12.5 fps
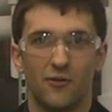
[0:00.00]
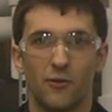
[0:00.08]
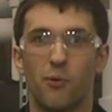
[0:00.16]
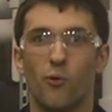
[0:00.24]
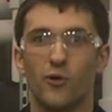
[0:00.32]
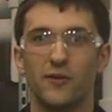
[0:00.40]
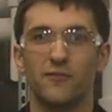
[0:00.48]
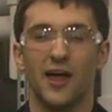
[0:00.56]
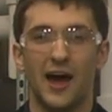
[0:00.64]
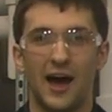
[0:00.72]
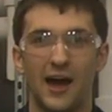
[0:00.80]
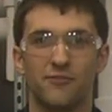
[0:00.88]
Reporting
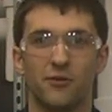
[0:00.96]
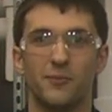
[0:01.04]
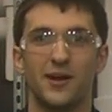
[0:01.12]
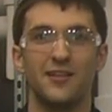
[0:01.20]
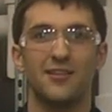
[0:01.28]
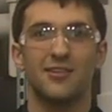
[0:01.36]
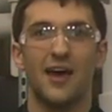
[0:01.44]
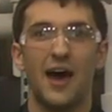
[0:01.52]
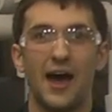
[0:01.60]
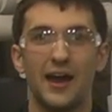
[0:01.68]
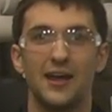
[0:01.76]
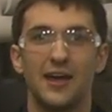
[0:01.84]
live from
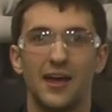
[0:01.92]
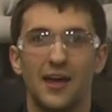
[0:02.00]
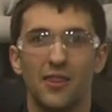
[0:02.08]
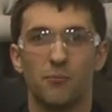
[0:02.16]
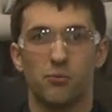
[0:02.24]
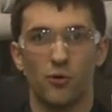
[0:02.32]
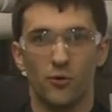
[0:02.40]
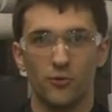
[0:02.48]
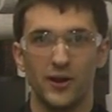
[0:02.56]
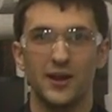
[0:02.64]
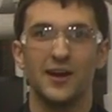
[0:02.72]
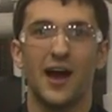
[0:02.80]
inside the
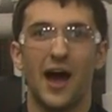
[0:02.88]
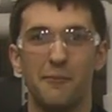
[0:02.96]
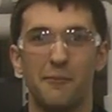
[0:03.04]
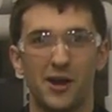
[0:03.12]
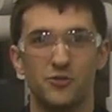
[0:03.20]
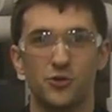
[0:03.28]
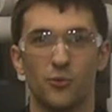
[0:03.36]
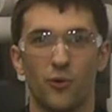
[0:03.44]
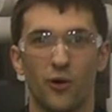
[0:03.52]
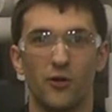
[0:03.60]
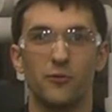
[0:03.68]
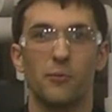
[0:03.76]
brewery, I'm Andrew
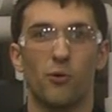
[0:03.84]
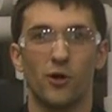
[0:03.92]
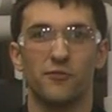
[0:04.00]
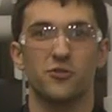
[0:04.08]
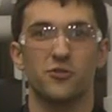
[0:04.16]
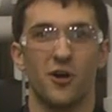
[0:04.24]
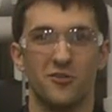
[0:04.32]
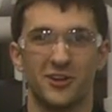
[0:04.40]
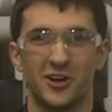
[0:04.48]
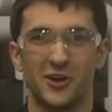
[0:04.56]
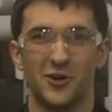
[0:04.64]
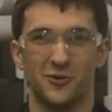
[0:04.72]
Ward, reporting for Star
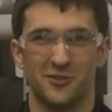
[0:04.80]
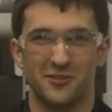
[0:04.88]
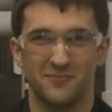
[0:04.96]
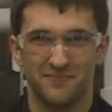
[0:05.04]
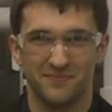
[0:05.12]
City News.